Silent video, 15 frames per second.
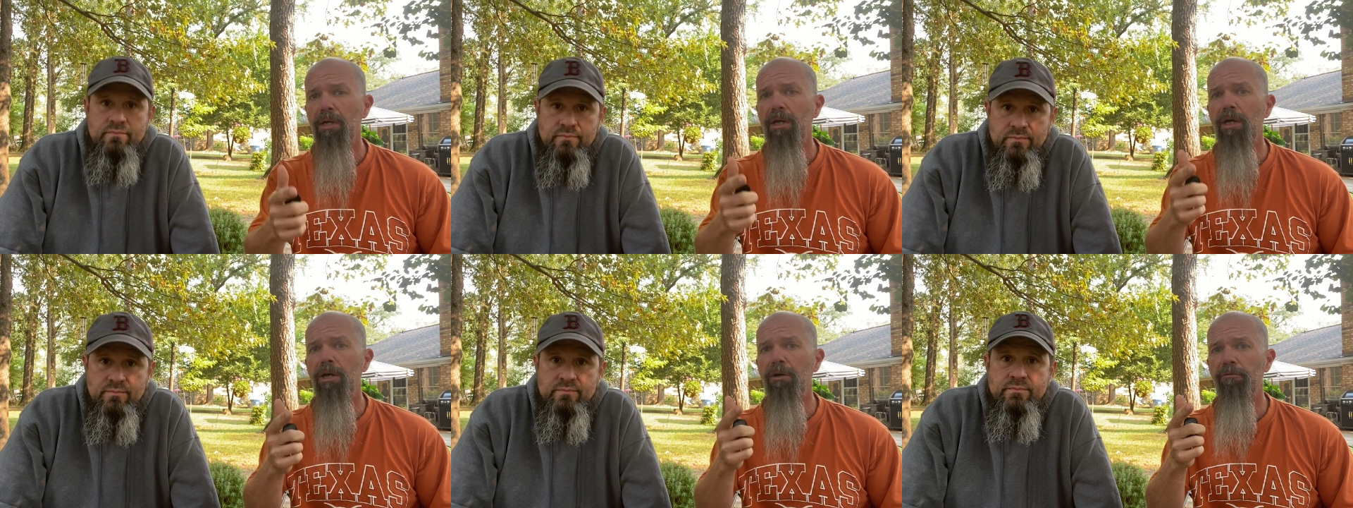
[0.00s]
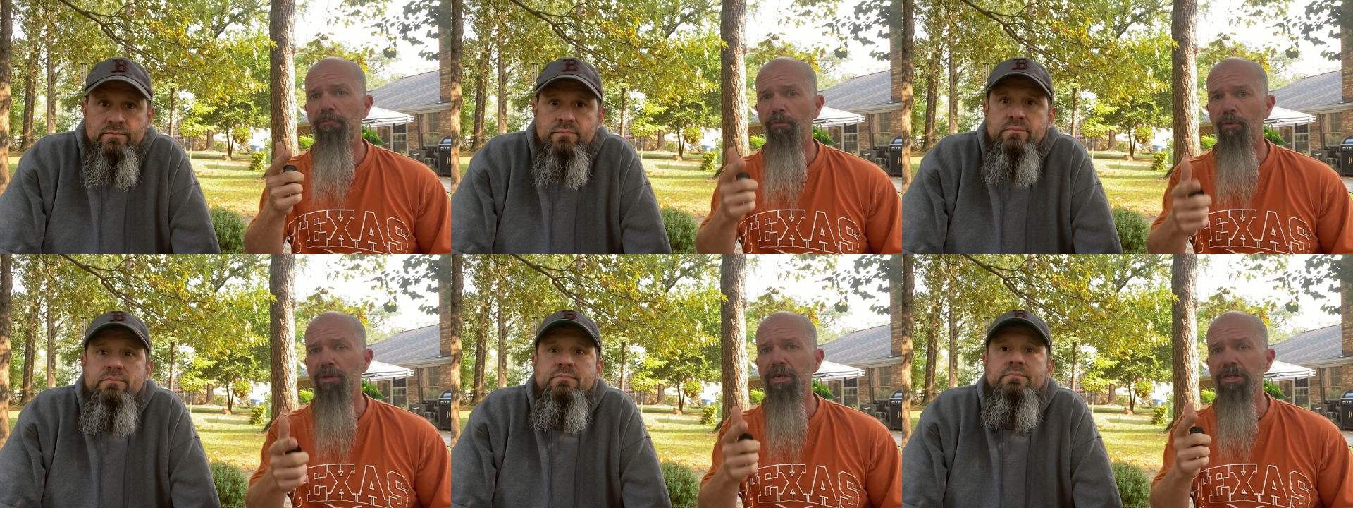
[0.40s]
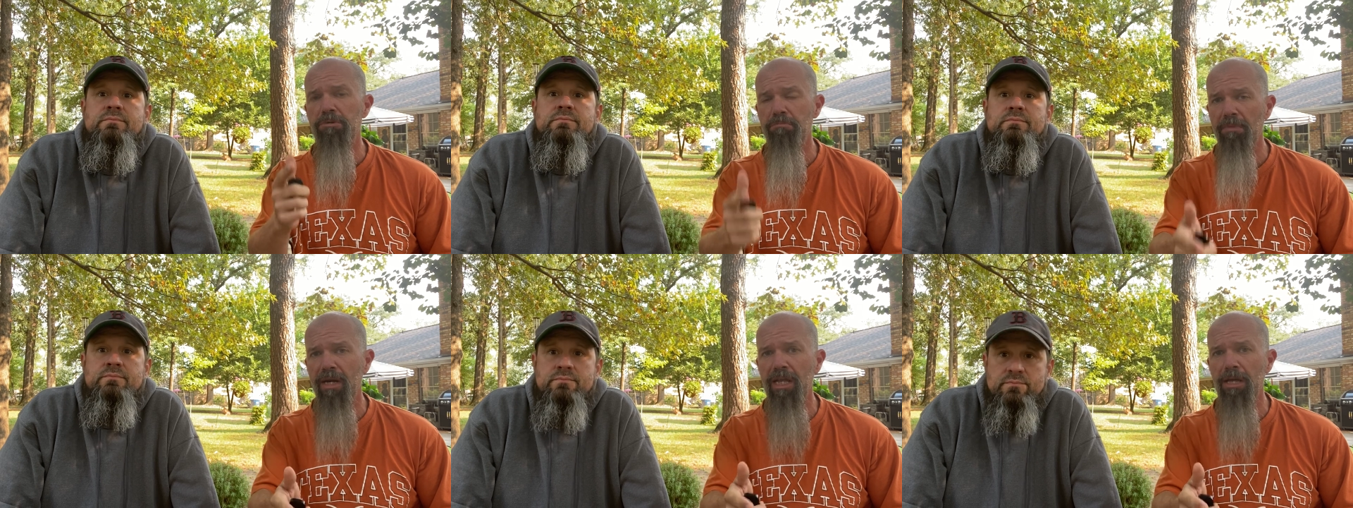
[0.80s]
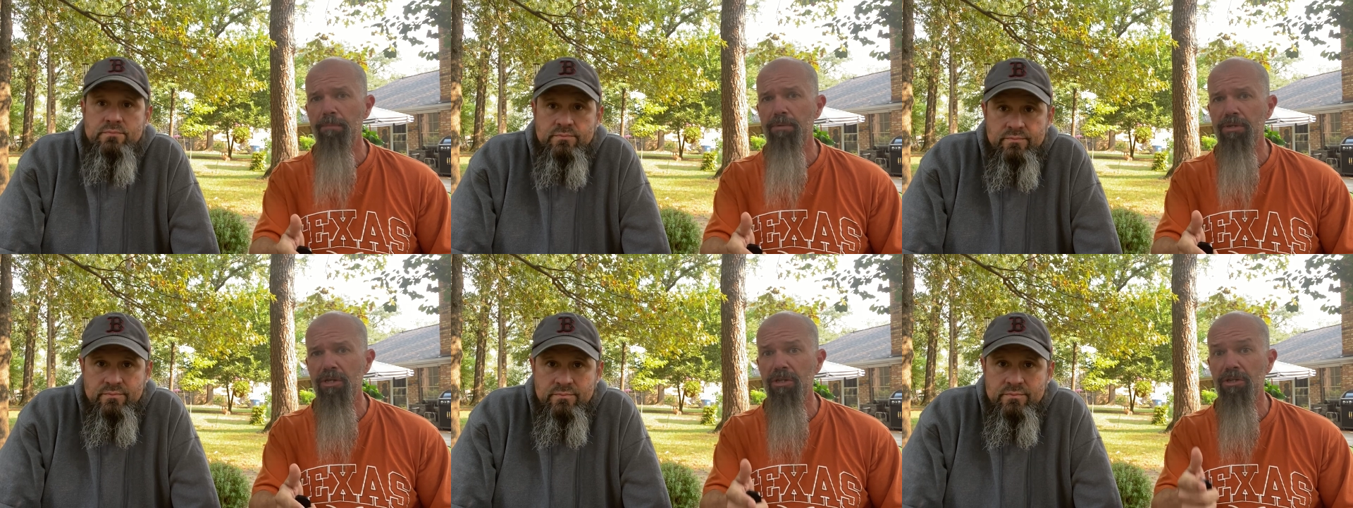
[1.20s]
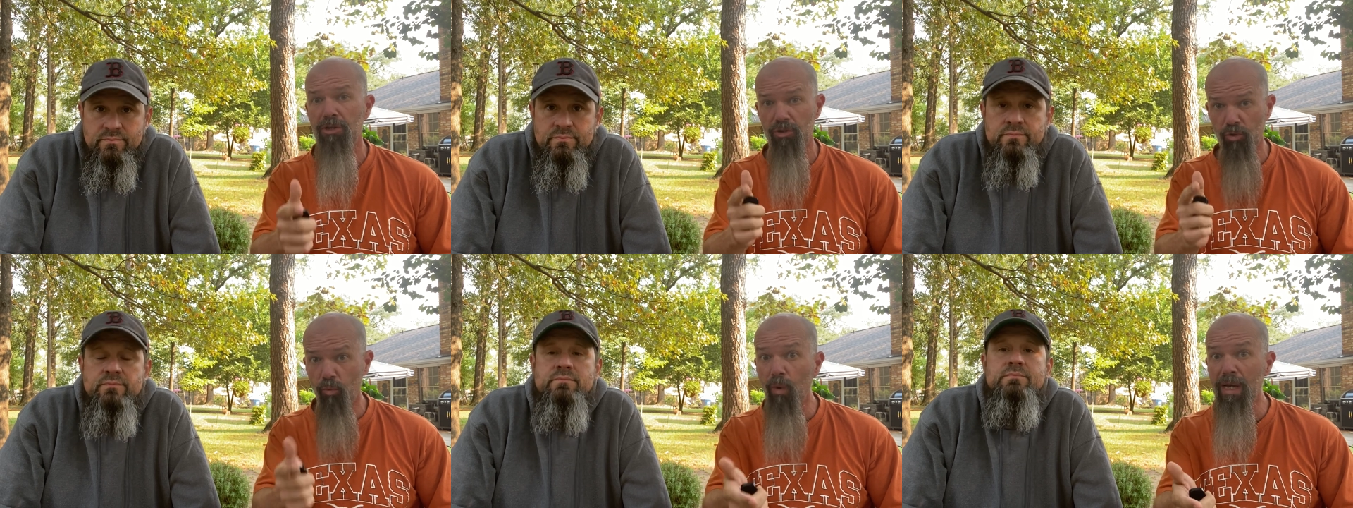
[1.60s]
Speaker 1: uh, for this media
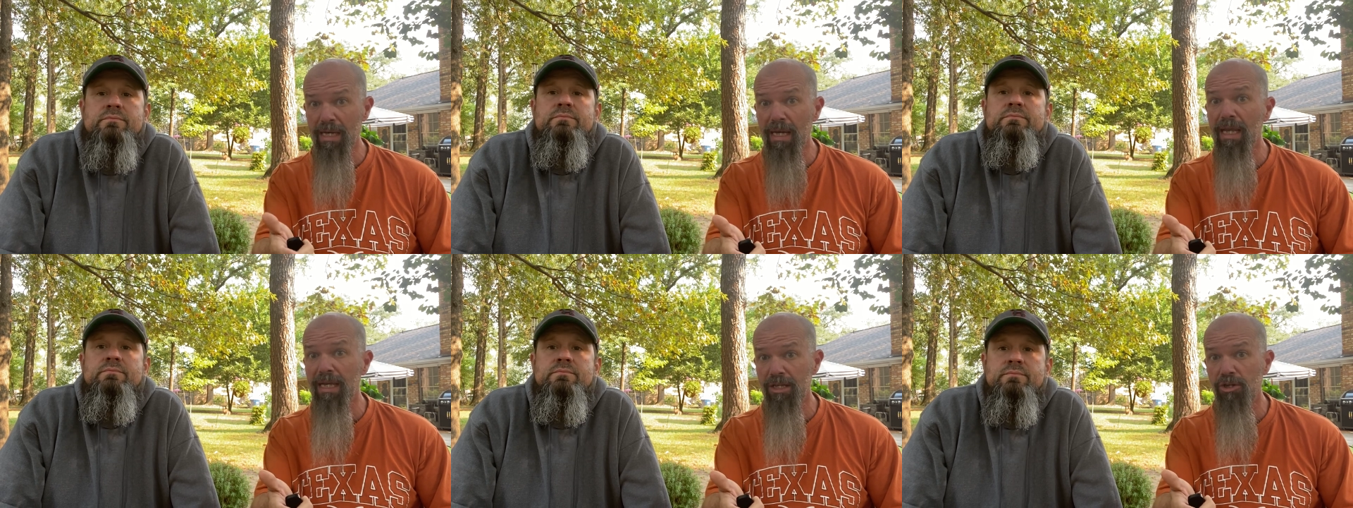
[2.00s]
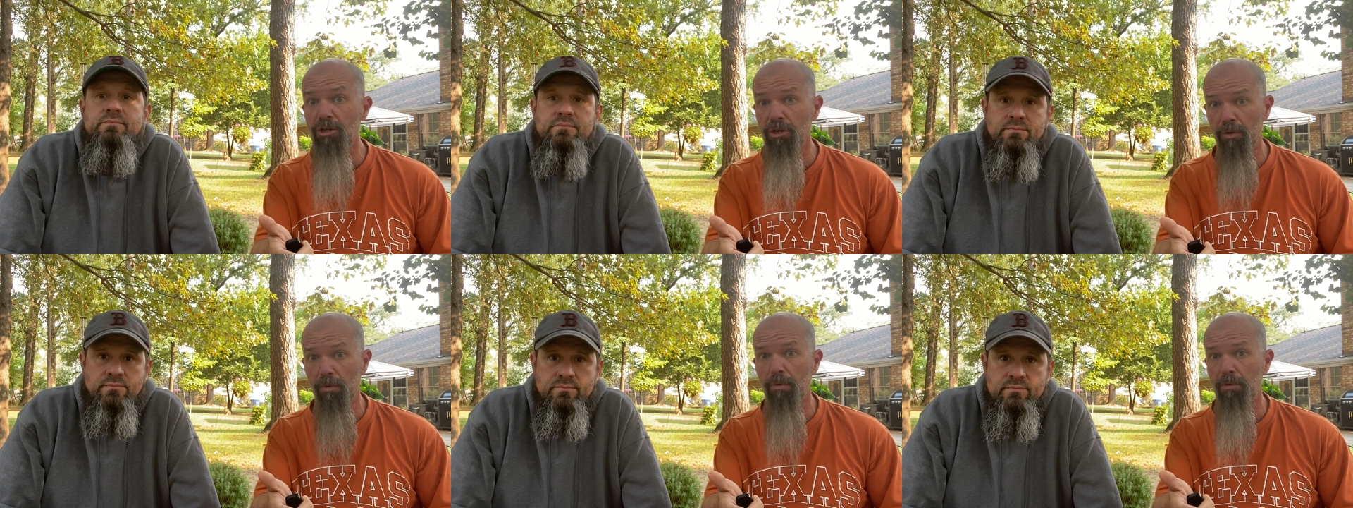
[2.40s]
positions. We need you.